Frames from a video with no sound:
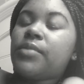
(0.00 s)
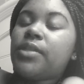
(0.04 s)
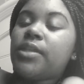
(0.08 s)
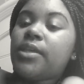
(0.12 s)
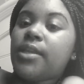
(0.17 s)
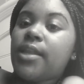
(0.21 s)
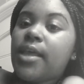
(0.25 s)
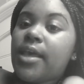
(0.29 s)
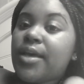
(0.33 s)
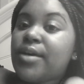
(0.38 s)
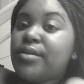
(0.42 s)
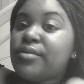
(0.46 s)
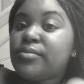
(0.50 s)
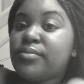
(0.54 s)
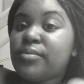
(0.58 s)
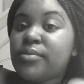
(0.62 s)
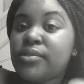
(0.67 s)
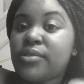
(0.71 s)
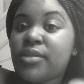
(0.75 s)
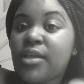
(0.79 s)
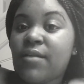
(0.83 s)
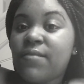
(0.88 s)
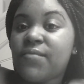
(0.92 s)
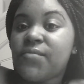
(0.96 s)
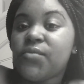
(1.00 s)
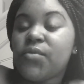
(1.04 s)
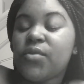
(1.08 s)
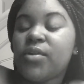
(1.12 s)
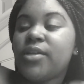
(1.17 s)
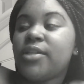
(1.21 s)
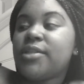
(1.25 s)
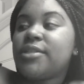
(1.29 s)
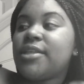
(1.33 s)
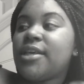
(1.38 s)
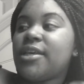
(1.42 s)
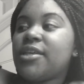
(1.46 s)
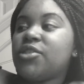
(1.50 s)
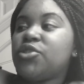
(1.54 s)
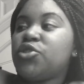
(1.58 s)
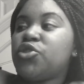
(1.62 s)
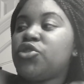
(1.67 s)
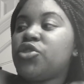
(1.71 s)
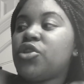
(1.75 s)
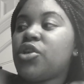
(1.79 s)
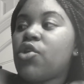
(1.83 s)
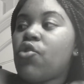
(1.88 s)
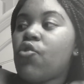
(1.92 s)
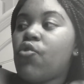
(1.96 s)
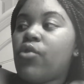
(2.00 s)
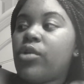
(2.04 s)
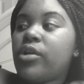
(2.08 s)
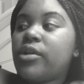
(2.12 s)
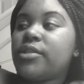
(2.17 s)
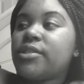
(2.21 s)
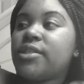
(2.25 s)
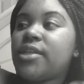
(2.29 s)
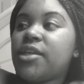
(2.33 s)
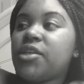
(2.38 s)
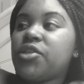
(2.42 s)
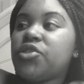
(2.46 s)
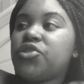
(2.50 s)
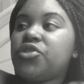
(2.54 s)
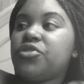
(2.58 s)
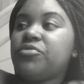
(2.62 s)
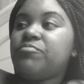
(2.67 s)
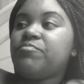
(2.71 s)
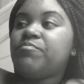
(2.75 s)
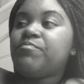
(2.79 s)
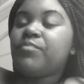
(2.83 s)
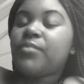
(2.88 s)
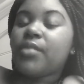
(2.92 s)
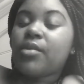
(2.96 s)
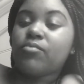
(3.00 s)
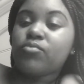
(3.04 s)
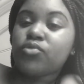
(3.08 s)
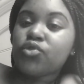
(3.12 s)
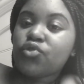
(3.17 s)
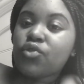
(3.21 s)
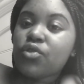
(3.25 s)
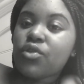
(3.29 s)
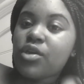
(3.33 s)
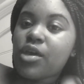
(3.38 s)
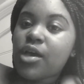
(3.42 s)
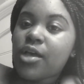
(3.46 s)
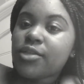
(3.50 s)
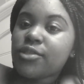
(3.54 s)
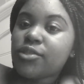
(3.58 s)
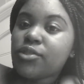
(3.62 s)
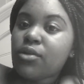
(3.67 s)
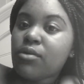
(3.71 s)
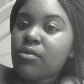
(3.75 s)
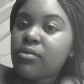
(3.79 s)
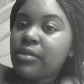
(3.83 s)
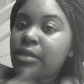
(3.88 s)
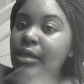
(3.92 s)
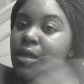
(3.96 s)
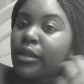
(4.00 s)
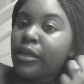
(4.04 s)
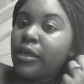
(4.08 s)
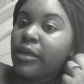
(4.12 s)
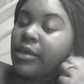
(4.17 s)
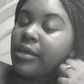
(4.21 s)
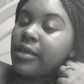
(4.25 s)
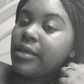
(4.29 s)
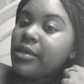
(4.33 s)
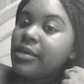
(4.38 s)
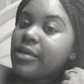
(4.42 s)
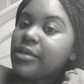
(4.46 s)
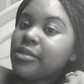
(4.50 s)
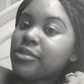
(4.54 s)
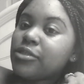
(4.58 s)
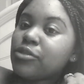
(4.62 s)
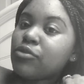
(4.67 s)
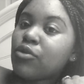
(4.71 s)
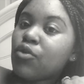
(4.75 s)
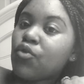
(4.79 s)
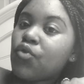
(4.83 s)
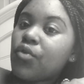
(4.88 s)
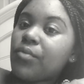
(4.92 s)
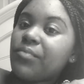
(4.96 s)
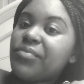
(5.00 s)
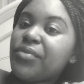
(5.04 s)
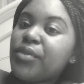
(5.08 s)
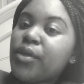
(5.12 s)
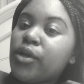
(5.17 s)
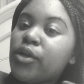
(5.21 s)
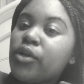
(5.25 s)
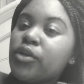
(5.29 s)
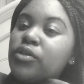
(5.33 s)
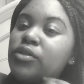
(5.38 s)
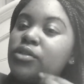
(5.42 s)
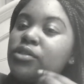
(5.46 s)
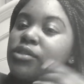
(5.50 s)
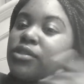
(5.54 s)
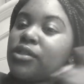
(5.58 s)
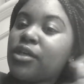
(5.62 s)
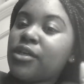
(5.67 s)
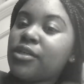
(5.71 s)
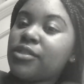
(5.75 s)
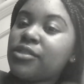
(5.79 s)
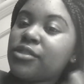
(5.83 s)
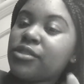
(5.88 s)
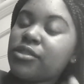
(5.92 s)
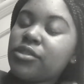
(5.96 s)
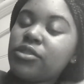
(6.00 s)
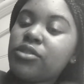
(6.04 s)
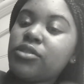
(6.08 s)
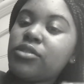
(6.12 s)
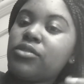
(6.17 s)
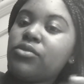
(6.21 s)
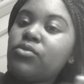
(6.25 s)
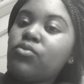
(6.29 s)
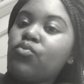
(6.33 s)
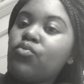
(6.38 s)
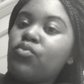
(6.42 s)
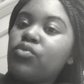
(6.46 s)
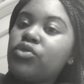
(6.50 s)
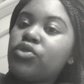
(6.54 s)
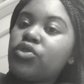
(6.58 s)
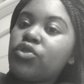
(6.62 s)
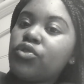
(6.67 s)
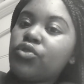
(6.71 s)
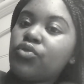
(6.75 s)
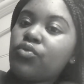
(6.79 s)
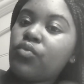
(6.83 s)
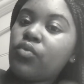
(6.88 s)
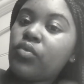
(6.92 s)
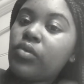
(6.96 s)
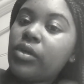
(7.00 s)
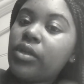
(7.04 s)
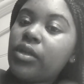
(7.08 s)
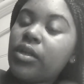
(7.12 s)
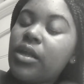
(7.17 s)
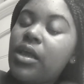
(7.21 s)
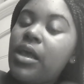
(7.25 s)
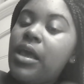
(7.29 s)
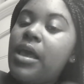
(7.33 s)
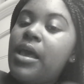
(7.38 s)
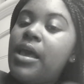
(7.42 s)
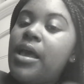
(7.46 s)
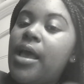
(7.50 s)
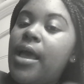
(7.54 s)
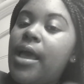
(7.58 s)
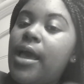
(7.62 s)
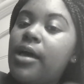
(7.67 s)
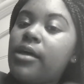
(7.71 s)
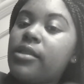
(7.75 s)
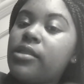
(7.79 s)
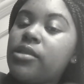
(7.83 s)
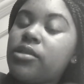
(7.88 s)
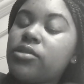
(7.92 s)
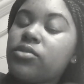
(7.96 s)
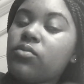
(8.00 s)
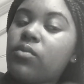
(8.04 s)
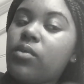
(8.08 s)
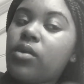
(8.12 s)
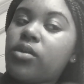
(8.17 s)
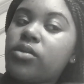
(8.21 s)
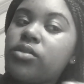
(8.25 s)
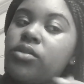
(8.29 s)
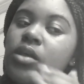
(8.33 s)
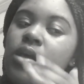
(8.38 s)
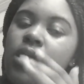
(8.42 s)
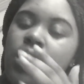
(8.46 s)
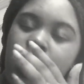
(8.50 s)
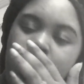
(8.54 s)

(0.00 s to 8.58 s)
Today I was supposed to have orientation. Orientation. I'm sure you guys know what that is. You go up there, you discuss what you're doing, how this works.